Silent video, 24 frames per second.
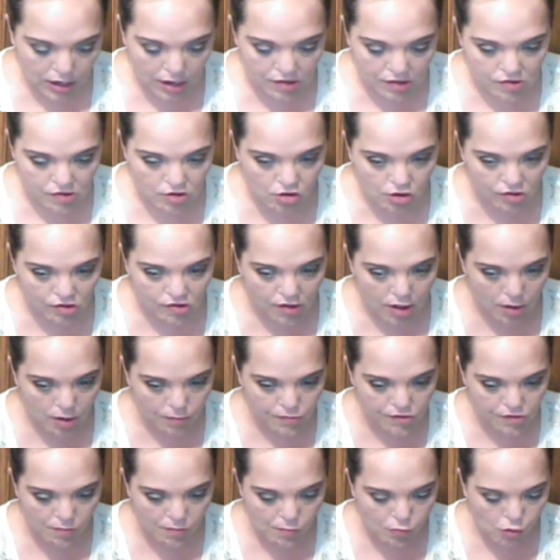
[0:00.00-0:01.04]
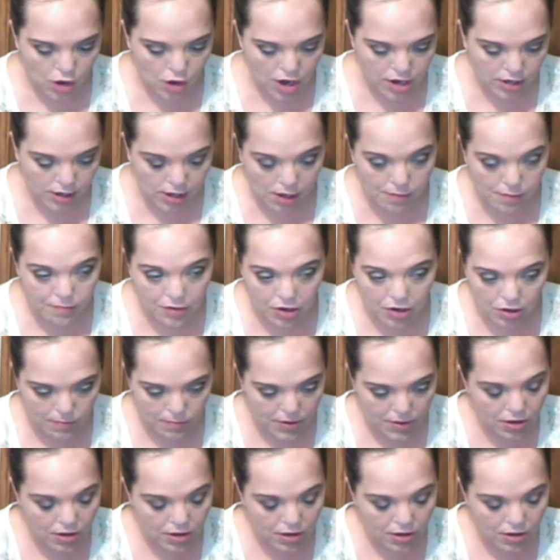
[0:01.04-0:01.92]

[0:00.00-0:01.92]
That just helps to brighten it up a little